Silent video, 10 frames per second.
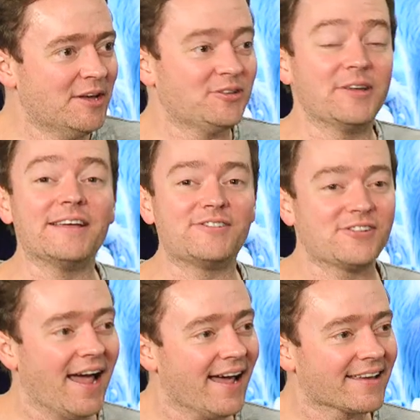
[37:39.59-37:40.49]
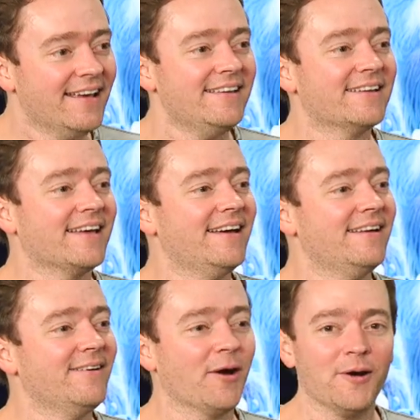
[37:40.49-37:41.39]
Yeah. So you get Shaq, you
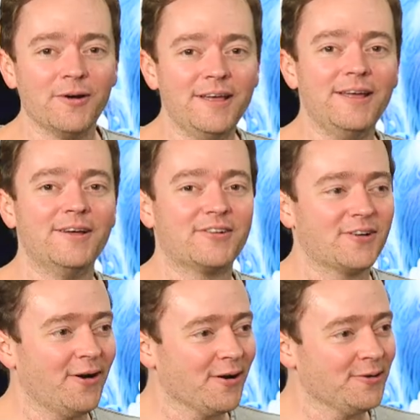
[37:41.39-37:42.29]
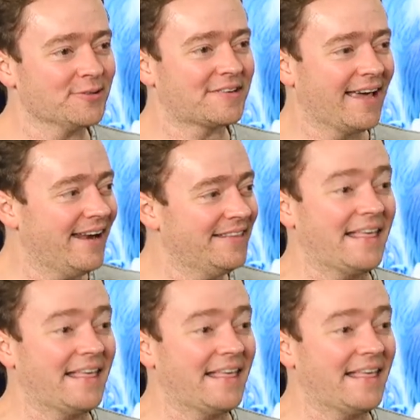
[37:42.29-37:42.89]
get Ernie, Charles, Kenny.